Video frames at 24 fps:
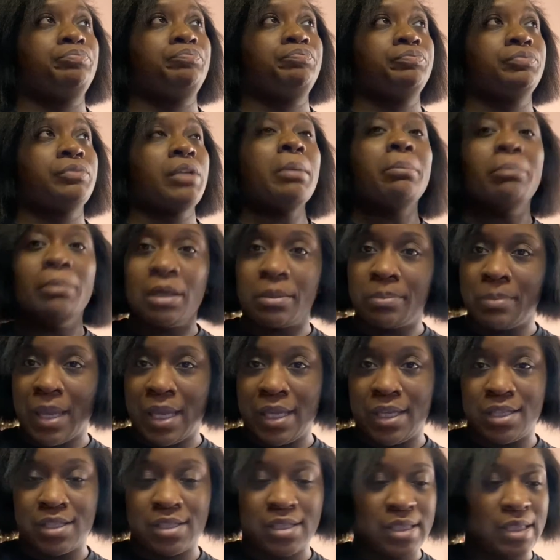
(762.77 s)

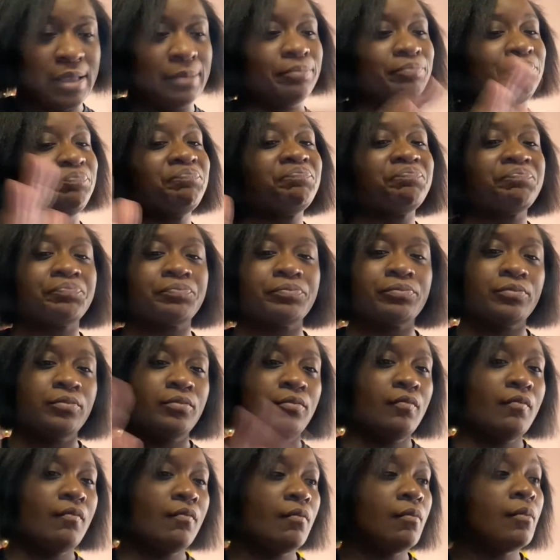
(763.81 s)
mukbangs.
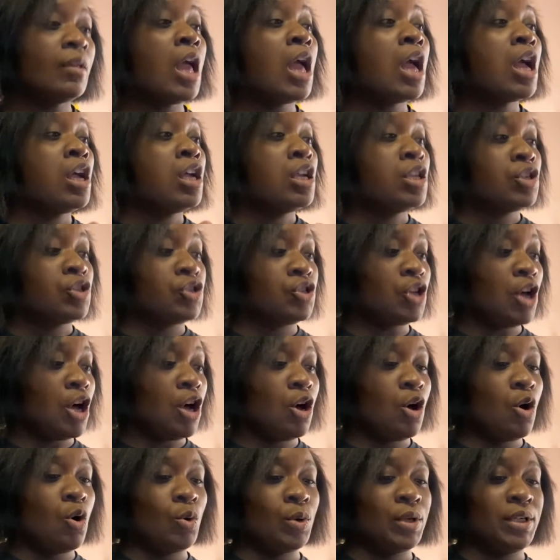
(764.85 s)

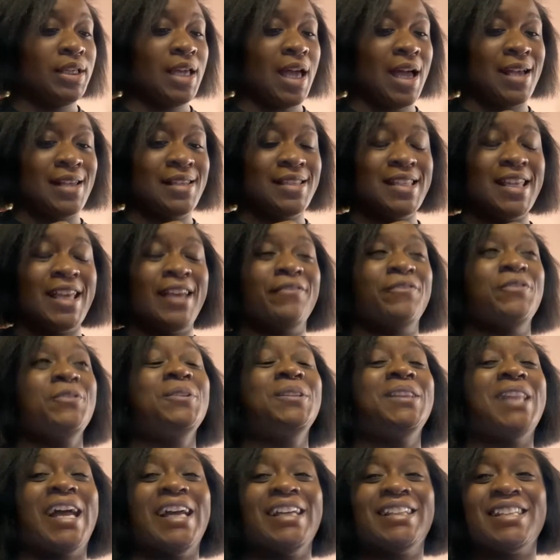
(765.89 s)
So yes, if you
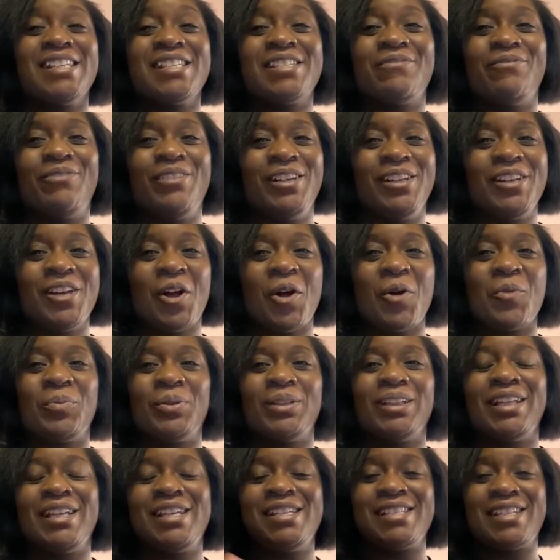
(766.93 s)
like this video,
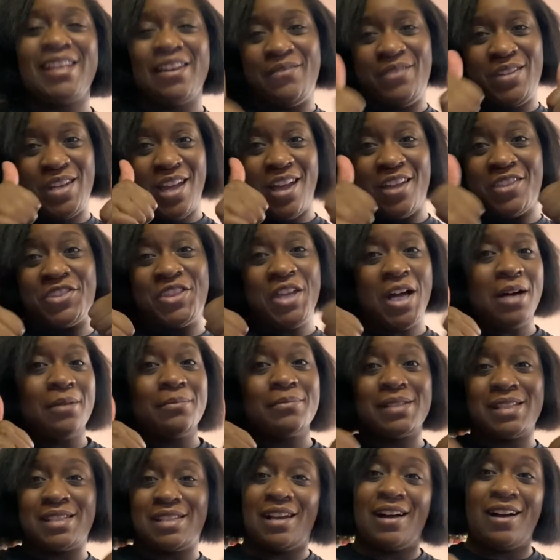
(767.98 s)
please give it a
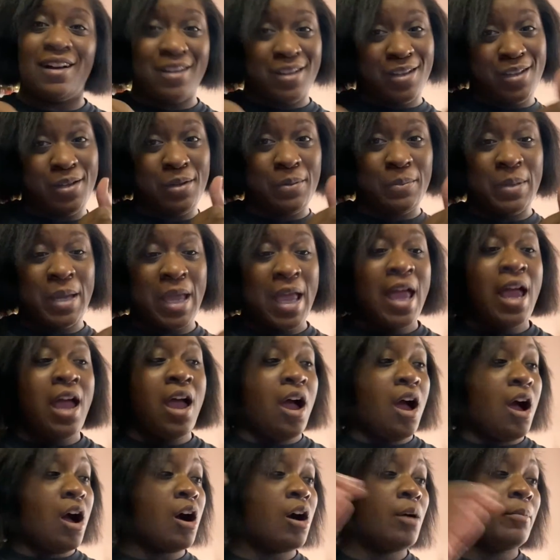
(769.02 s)
thumbs up.
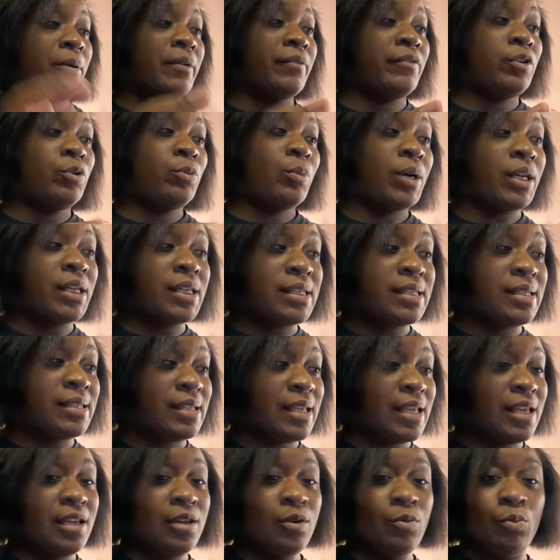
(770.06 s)
If you want to
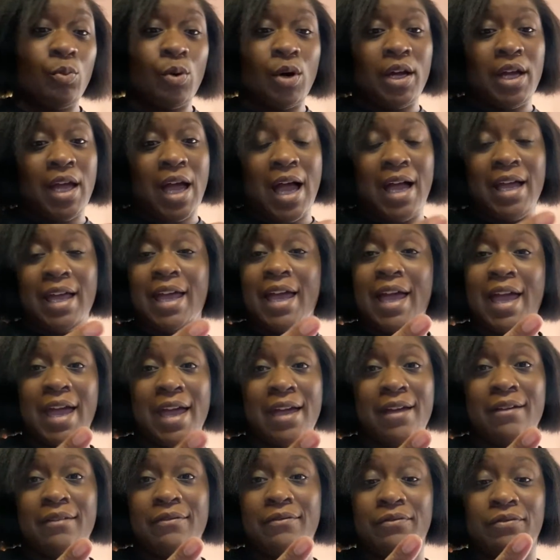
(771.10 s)
see what I
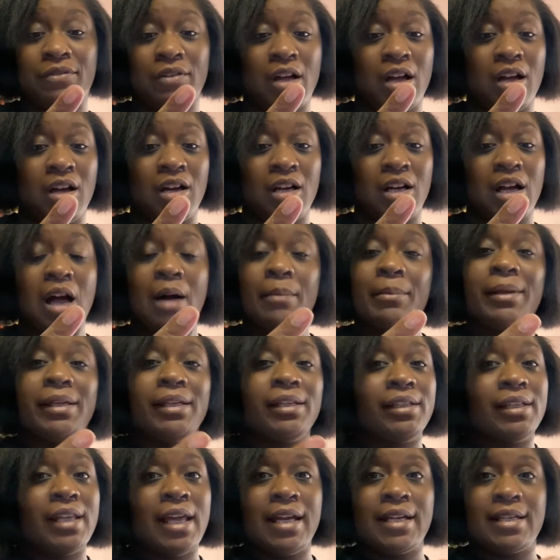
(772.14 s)
have
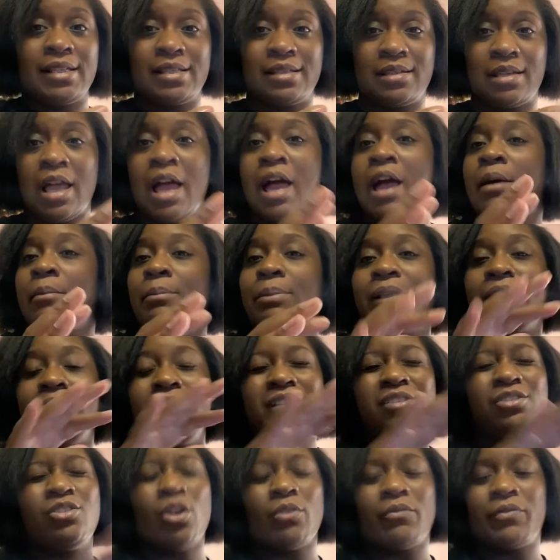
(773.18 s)
coming next, please
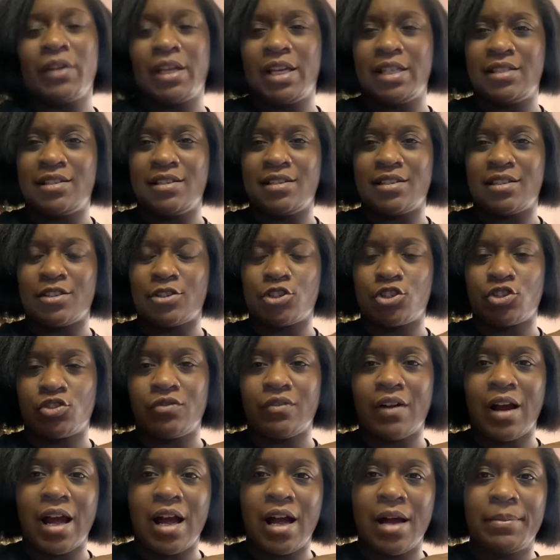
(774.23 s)
don't forget to
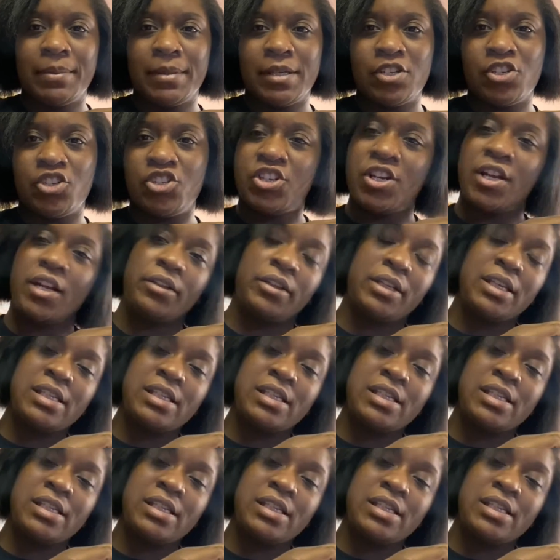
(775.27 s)
subscribe and share this